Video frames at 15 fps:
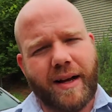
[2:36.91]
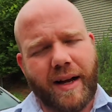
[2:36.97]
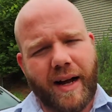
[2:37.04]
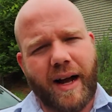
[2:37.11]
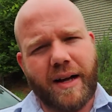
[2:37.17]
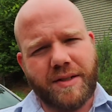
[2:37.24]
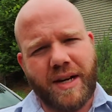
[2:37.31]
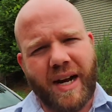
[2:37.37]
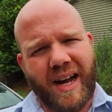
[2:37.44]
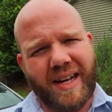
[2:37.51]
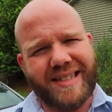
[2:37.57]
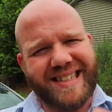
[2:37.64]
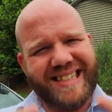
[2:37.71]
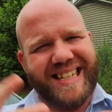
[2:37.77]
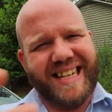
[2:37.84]
guys an
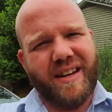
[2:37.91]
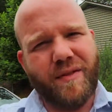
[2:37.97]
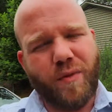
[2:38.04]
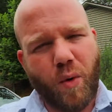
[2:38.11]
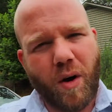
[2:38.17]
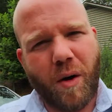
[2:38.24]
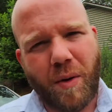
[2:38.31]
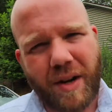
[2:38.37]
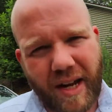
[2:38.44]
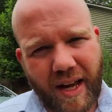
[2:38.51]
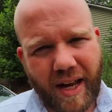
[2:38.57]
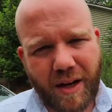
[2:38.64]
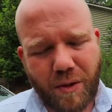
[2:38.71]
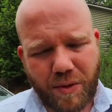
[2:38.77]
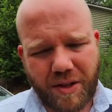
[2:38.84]
idea of where I want to
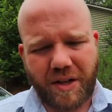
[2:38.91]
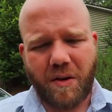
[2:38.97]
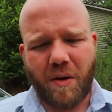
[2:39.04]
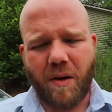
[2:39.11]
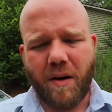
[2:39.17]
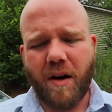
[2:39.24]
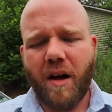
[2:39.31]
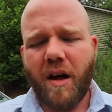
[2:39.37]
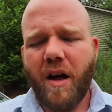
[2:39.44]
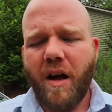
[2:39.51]
head with the car,